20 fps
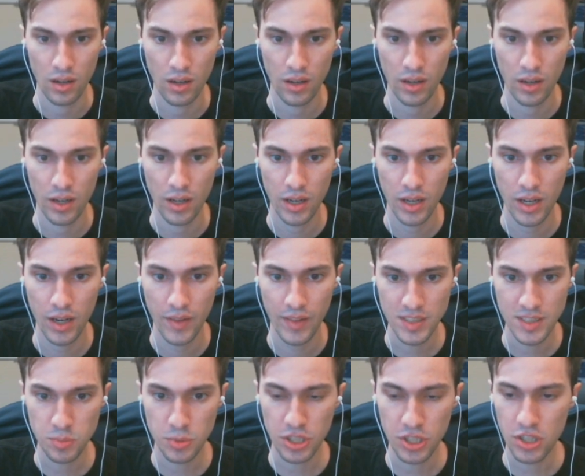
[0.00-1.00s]
And that's
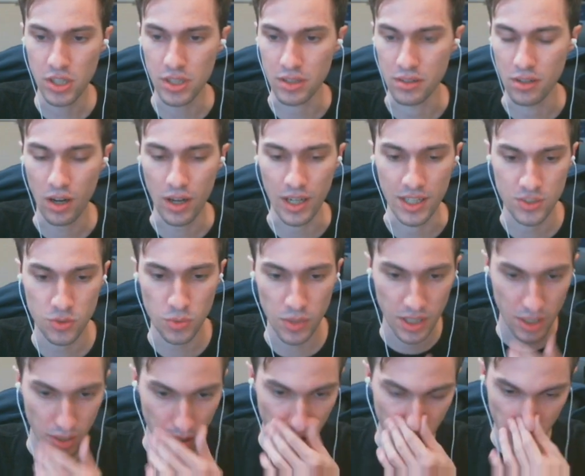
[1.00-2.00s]
pretty good. All right, so we're
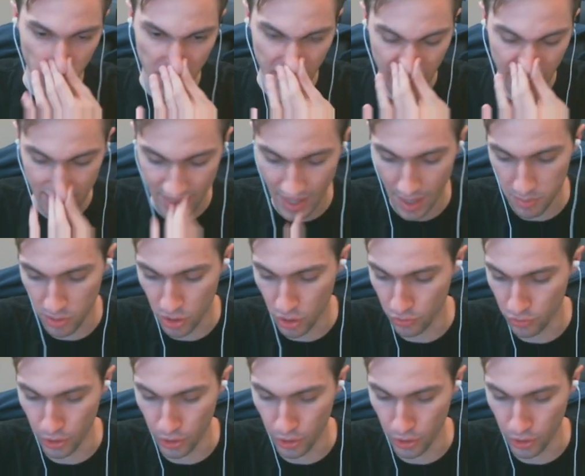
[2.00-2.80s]
gonna hit that maneuver